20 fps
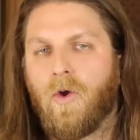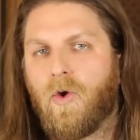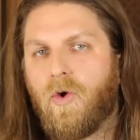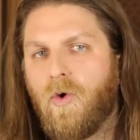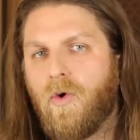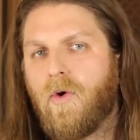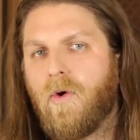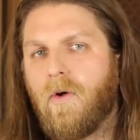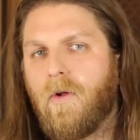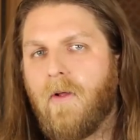
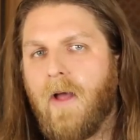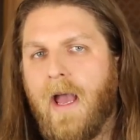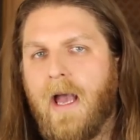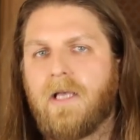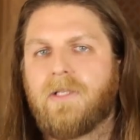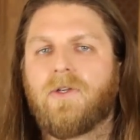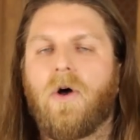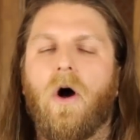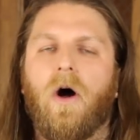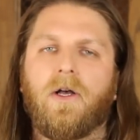Google
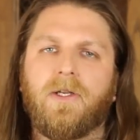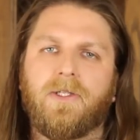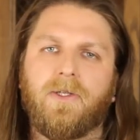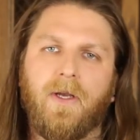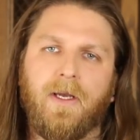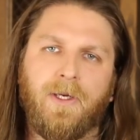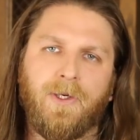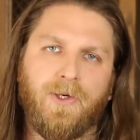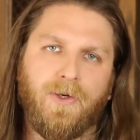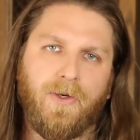has also
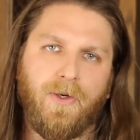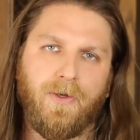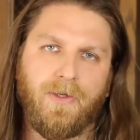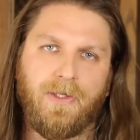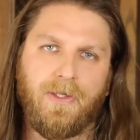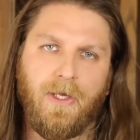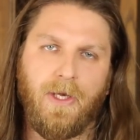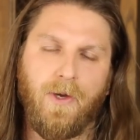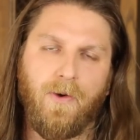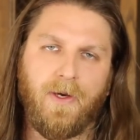
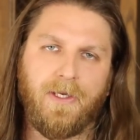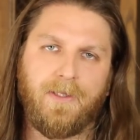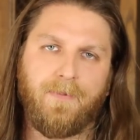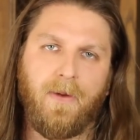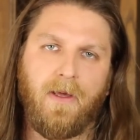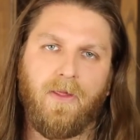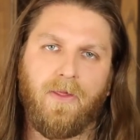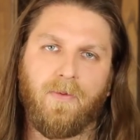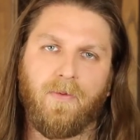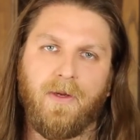introduced the
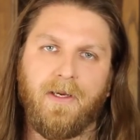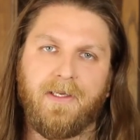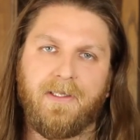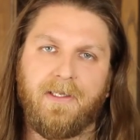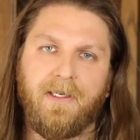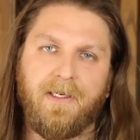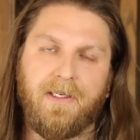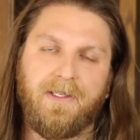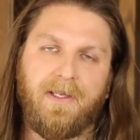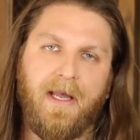USB
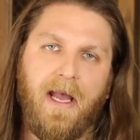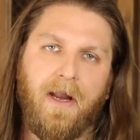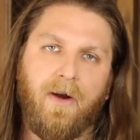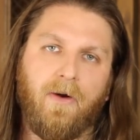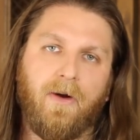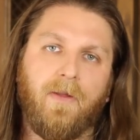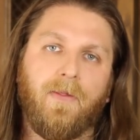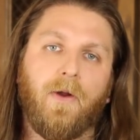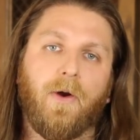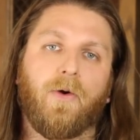3C
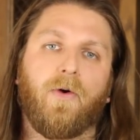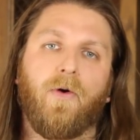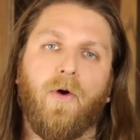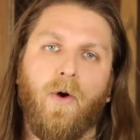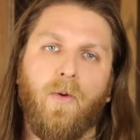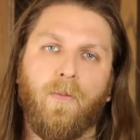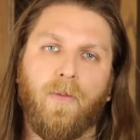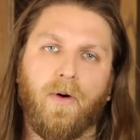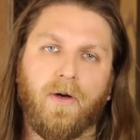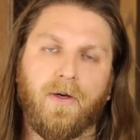standard in their
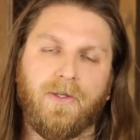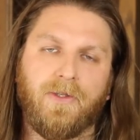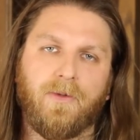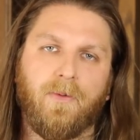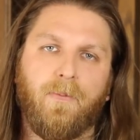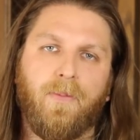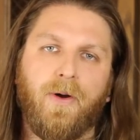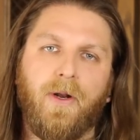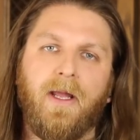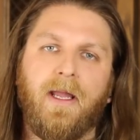Chromebooks,
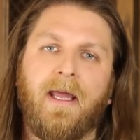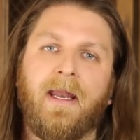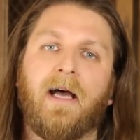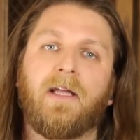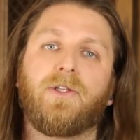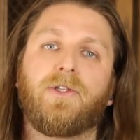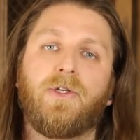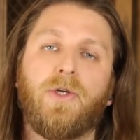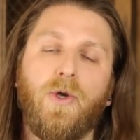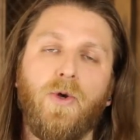putting it
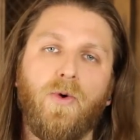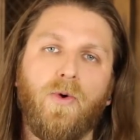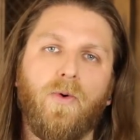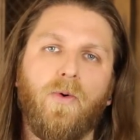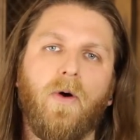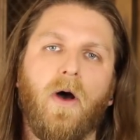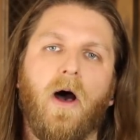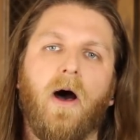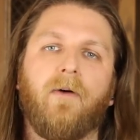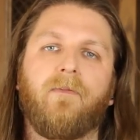on
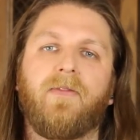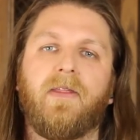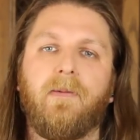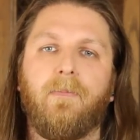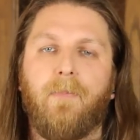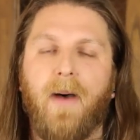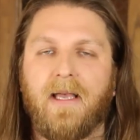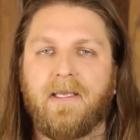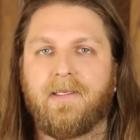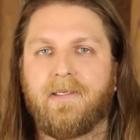two of the
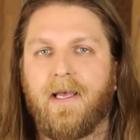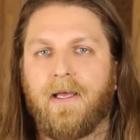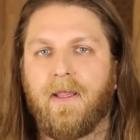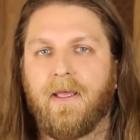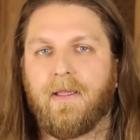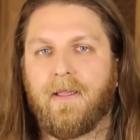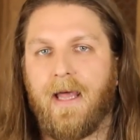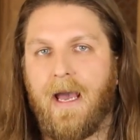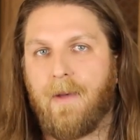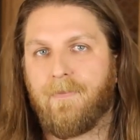
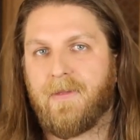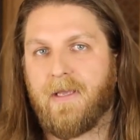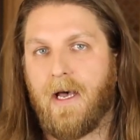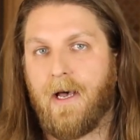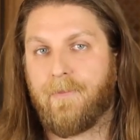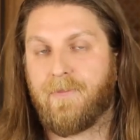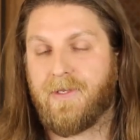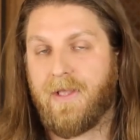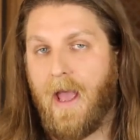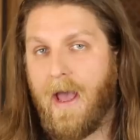best-selling
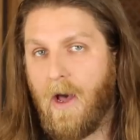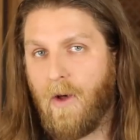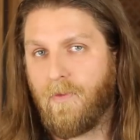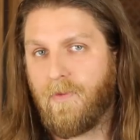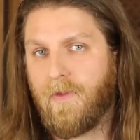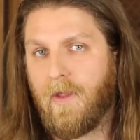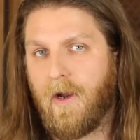laptops out